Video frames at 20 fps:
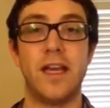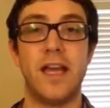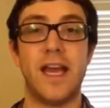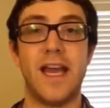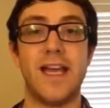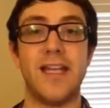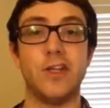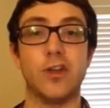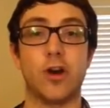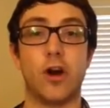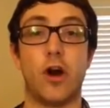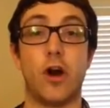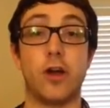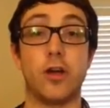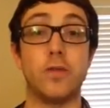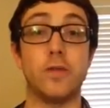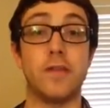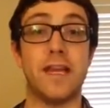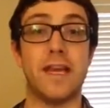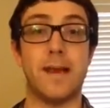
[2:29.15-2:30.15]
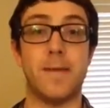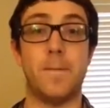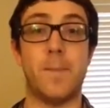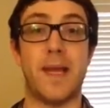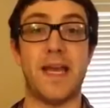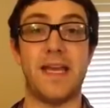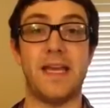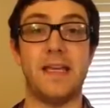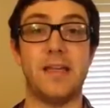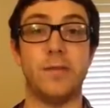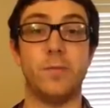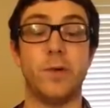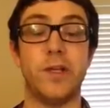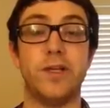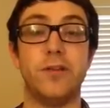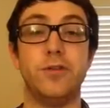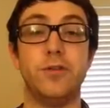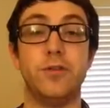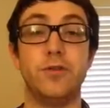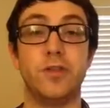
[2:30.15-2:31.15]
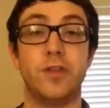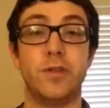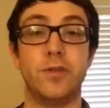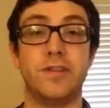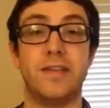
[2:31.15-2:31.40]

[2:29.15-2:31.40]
in your auto campaign when you use those